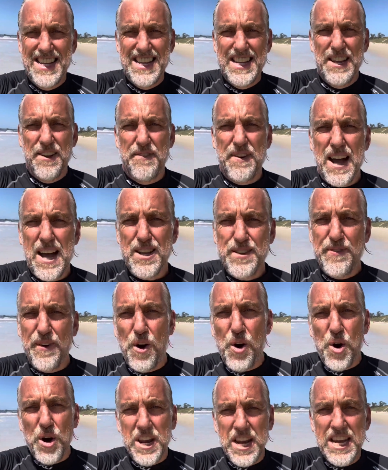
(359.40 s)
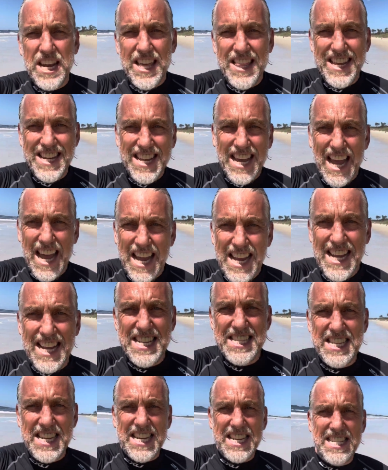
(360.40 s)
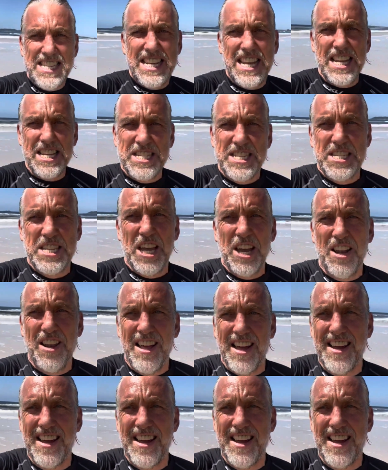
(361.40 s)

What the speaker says: fast forward another day, as you can see we've still